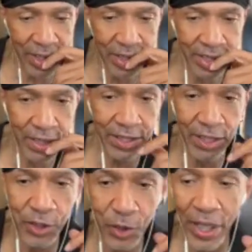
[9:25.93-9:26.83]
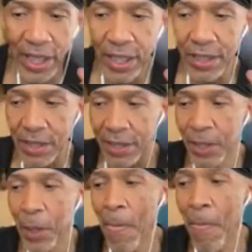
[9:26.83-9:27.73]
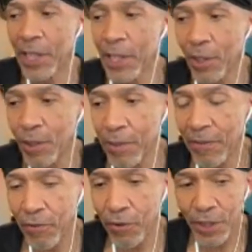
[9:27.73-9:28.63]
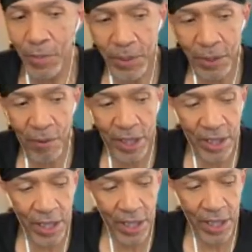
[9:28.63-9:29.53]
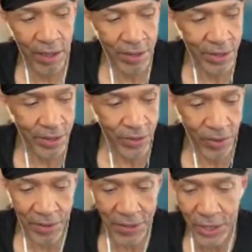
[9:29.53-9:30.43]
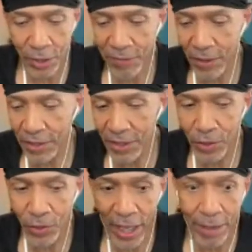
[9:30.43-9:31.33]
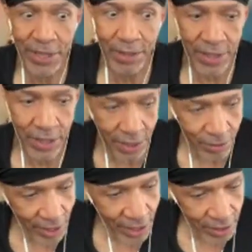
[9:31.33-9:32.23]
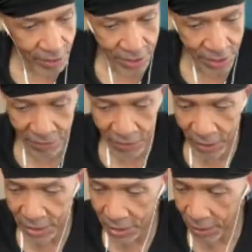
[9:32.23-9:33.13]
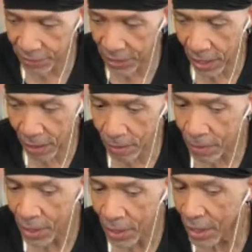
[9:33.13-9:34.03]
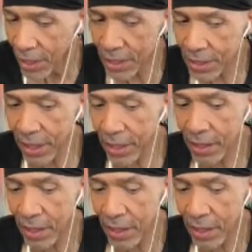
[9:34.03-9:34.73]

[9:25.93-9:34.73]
This is such a new age, Before you'd put a record out and you do all these interviews, you do MTV and radio and stuff and all that stuff, and now it's like